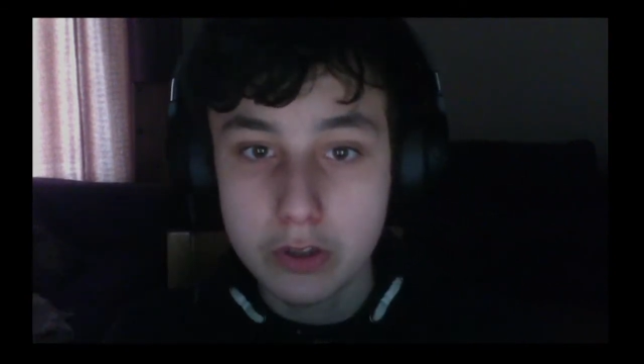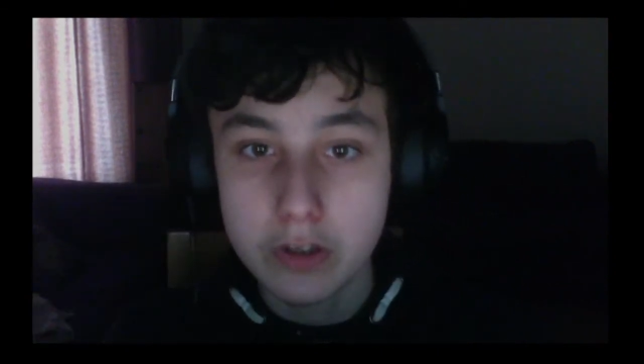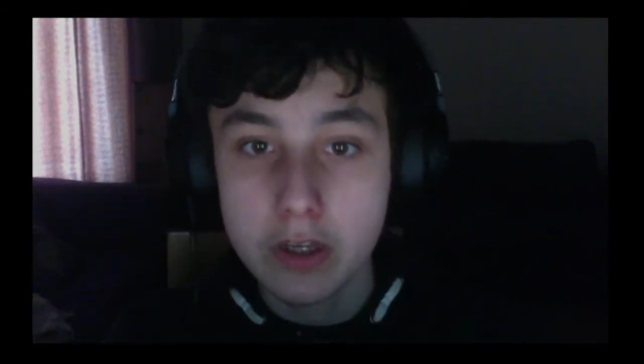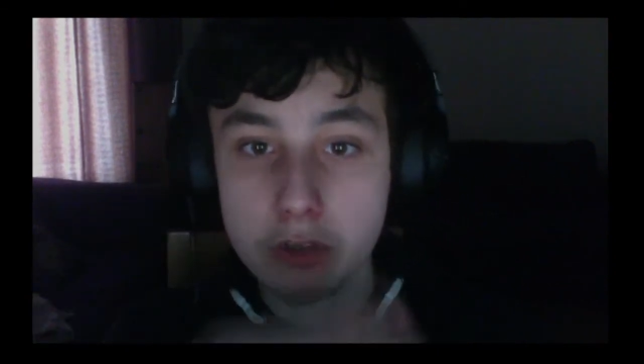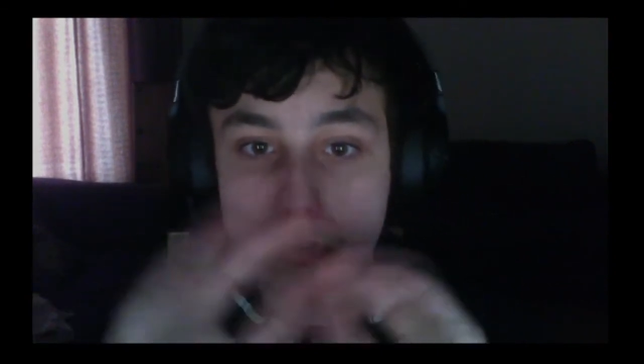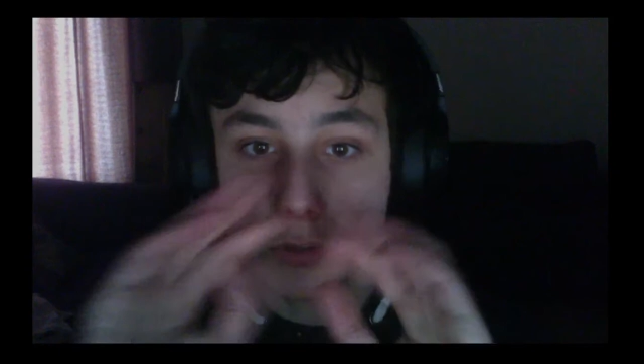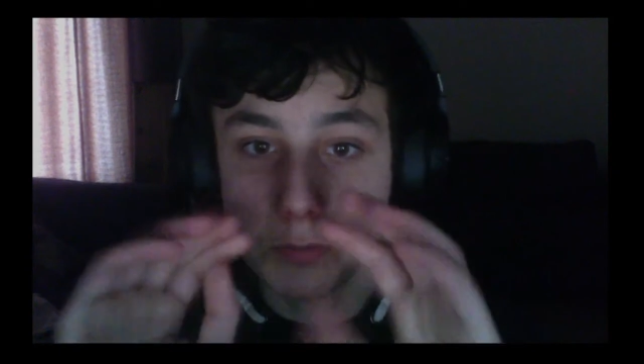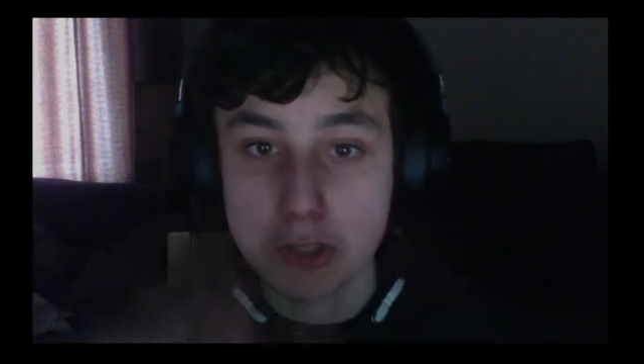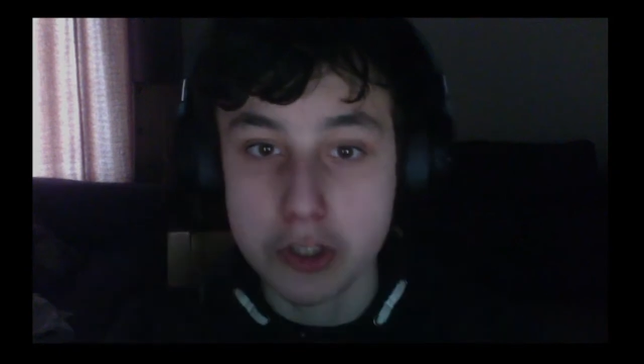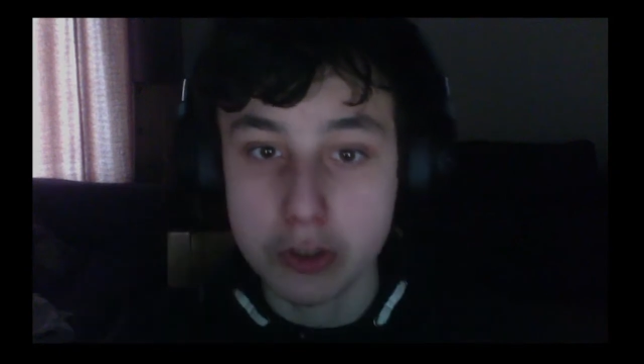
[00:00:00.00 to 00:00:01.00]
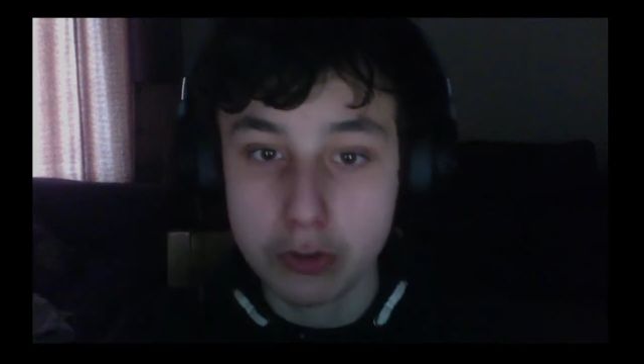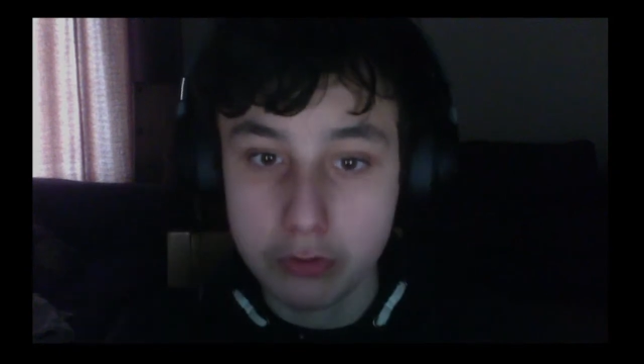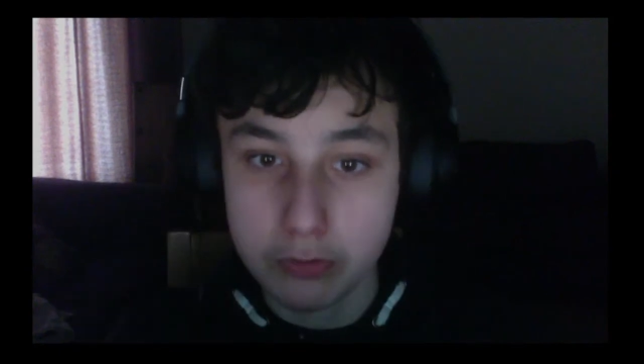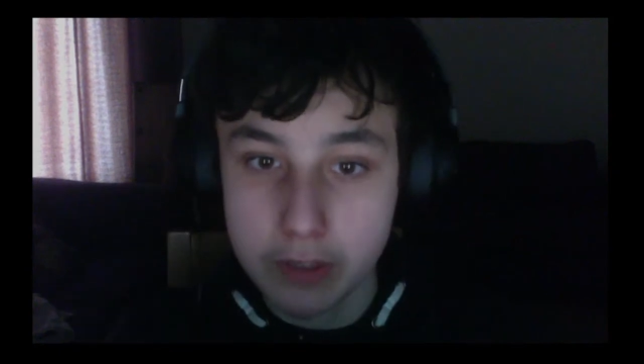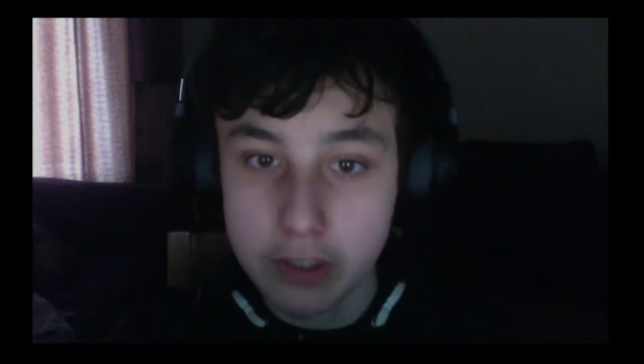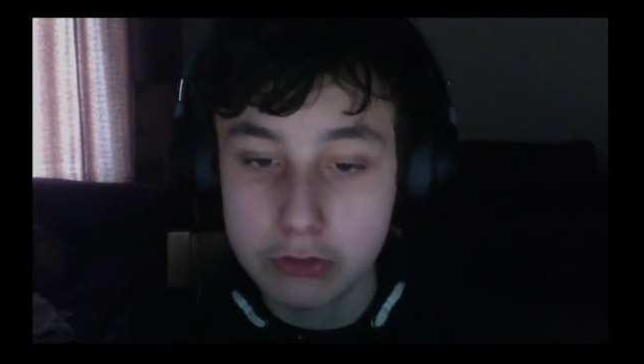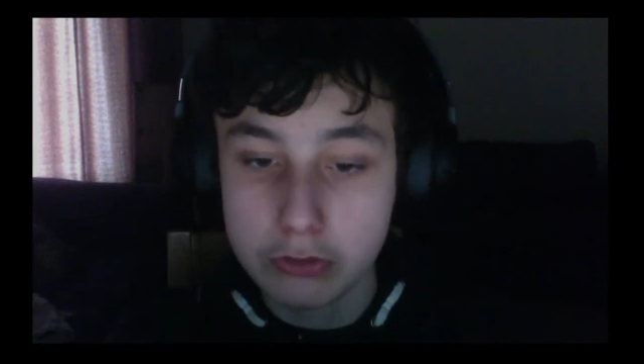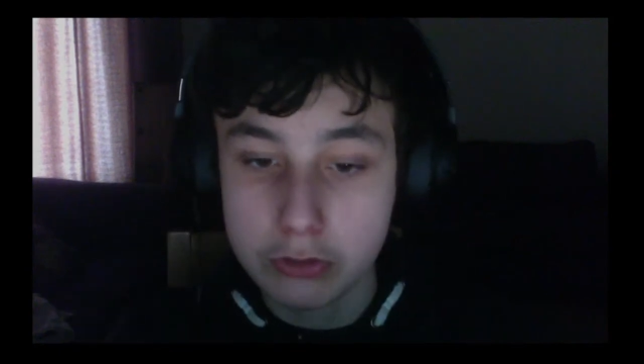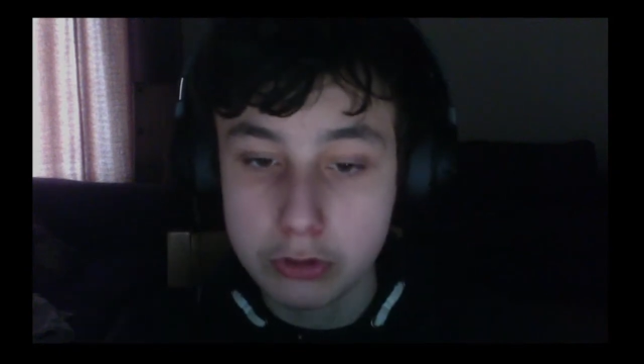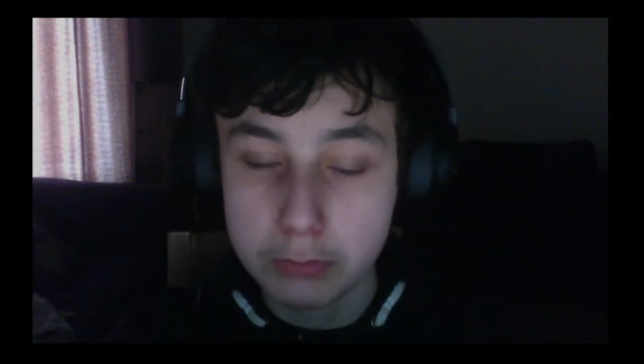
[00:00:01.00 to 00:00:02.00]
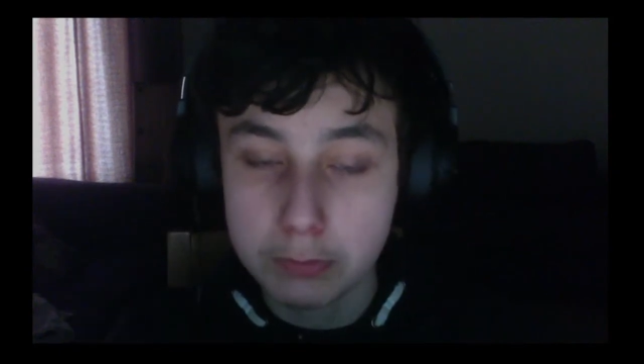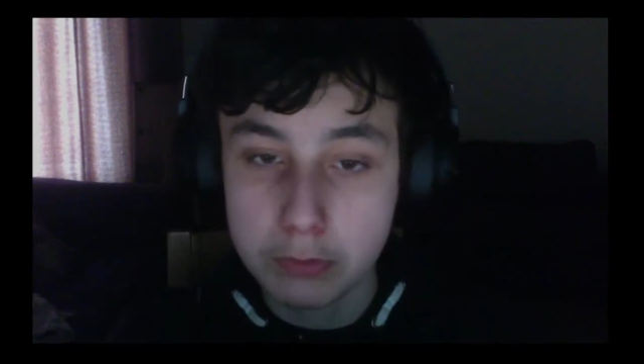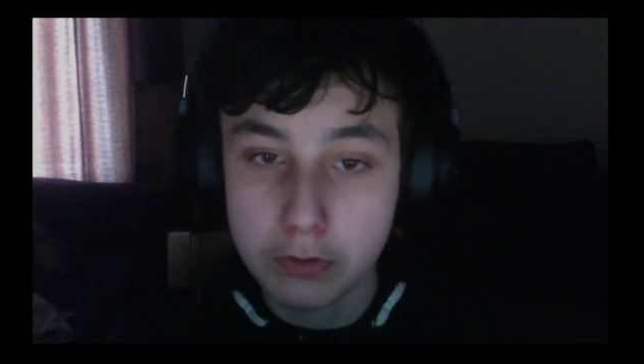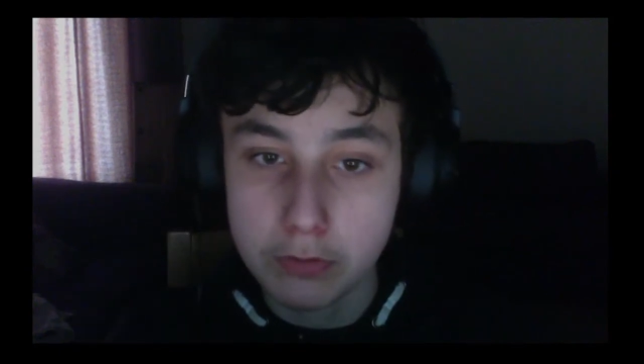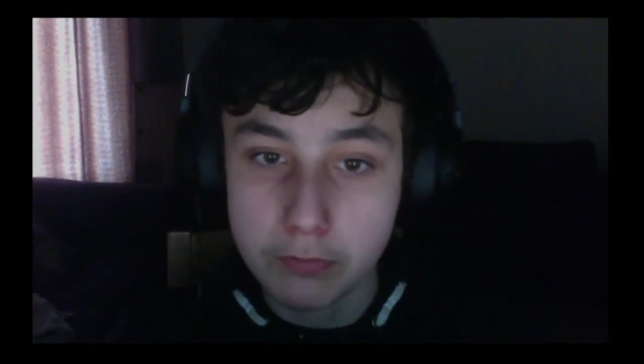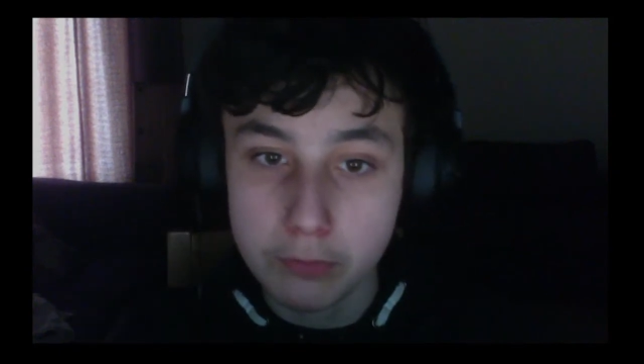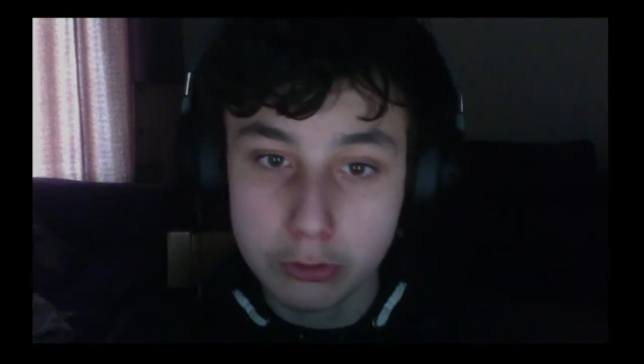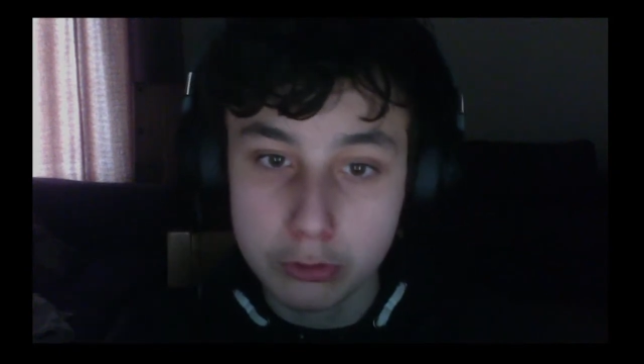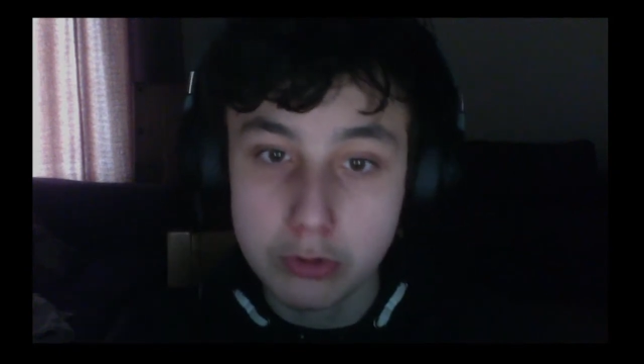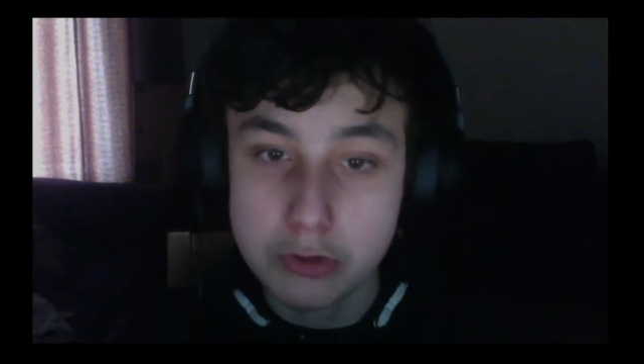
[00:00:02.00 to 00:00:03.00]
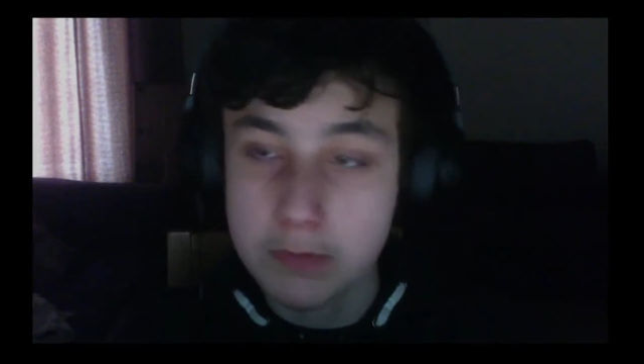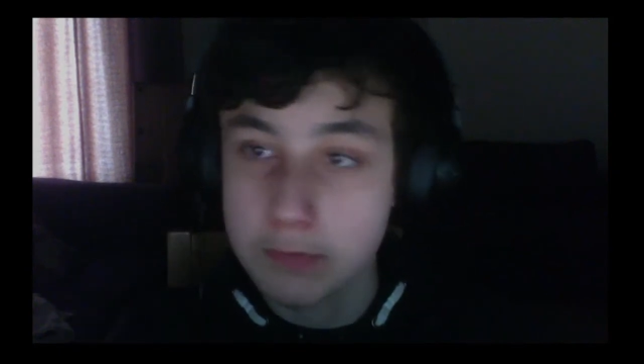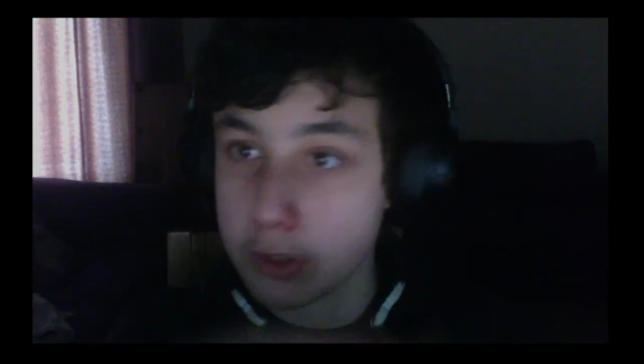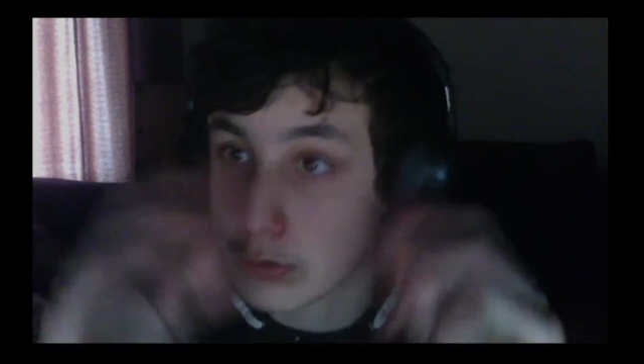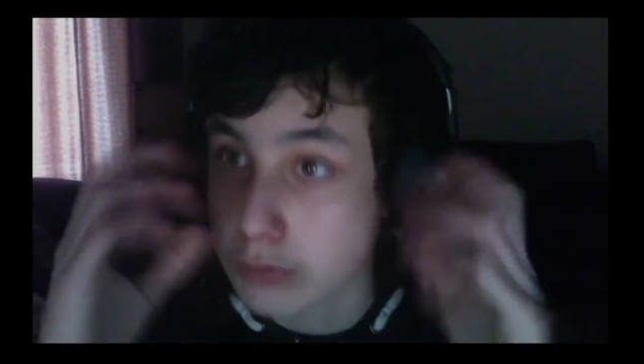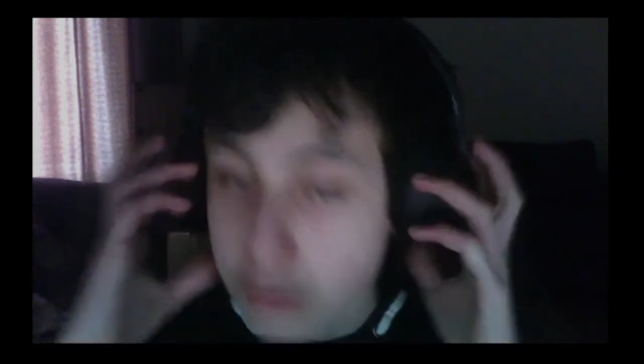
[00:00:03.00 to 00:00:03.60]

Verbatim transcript: and turn on my channel notifications so you can be one of the first to watch my videos.